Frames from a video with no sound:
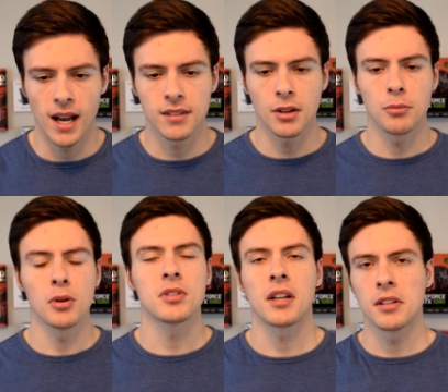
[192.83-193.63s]
as I'll
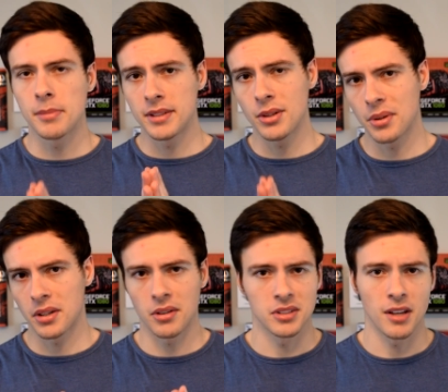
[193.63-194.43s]
most likely be doing an
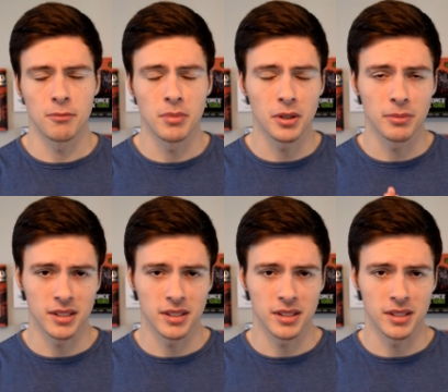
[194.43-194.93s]
R7 build